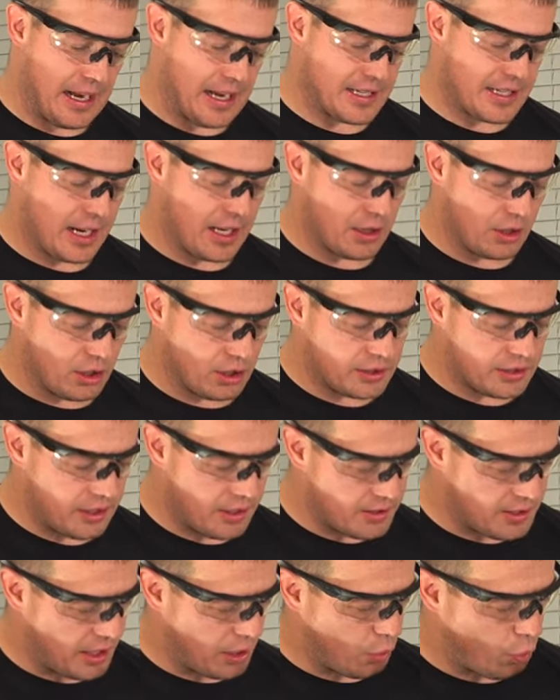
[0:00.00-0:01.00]
As I looked, I
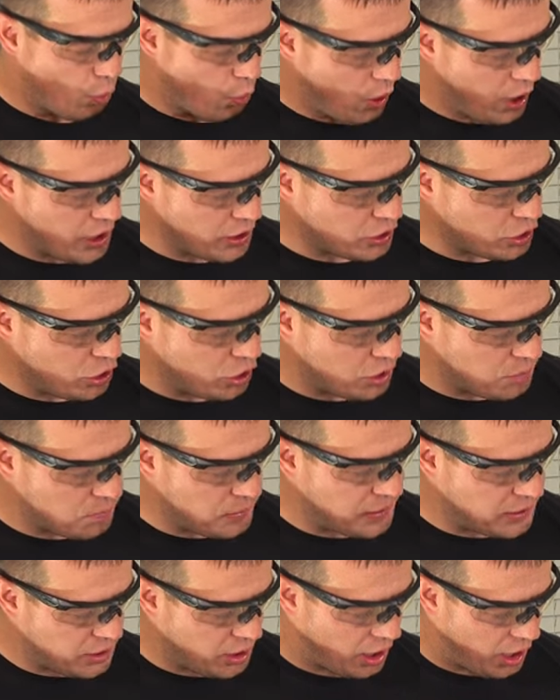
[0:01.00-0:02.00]
was like, what could
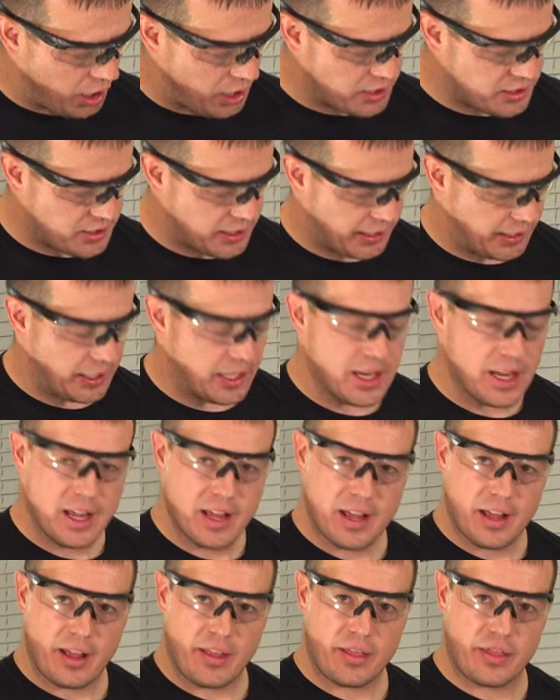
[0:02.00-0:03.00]
be causing
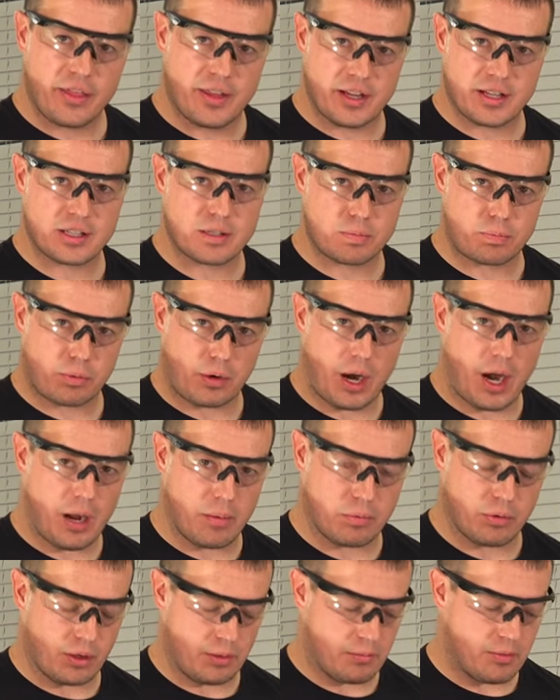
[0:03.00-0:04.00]
this
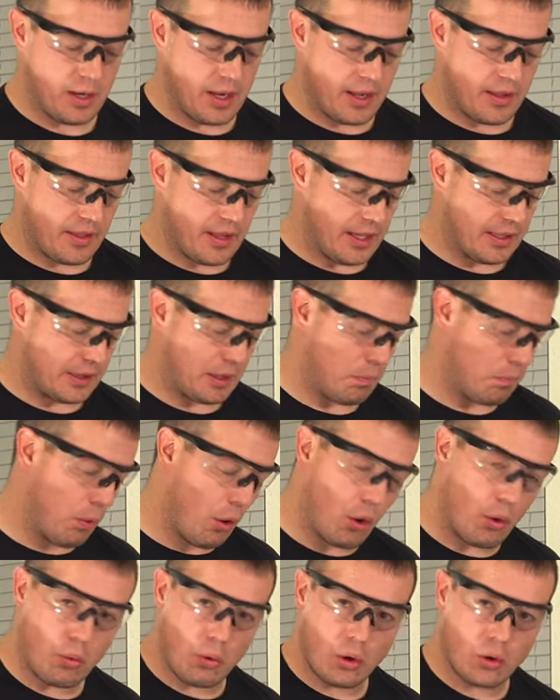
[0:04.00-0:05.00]
problem? That the
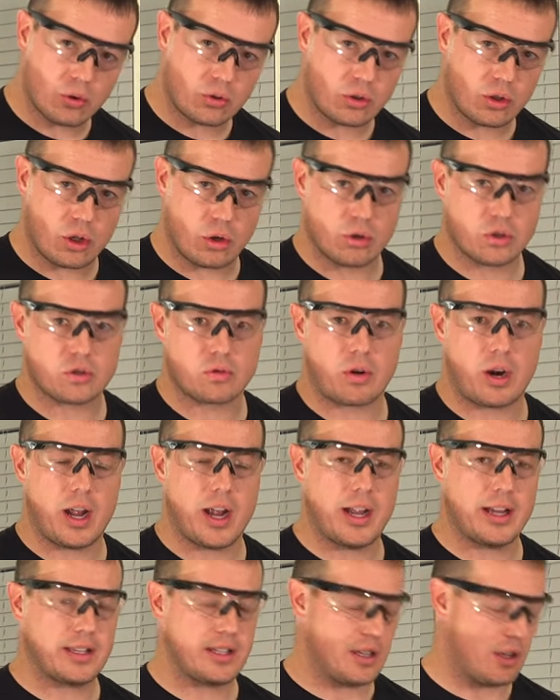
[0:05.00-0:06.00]
bolt won't close
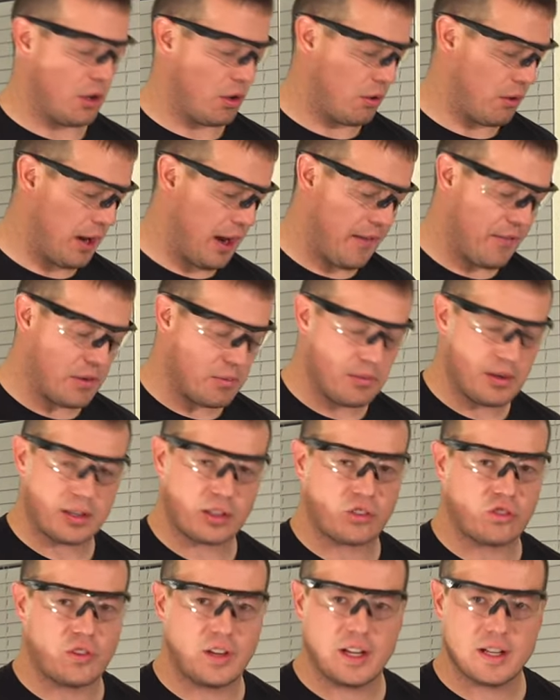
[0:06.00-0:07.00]
right, you know, having
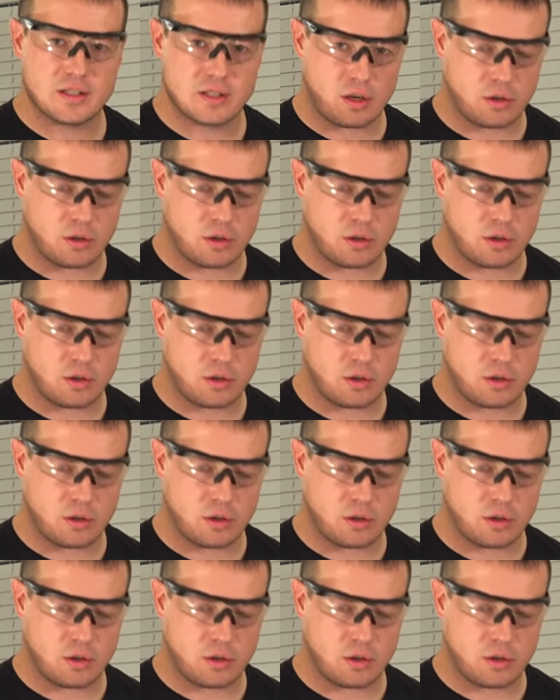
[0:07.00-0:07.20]
misfeeds,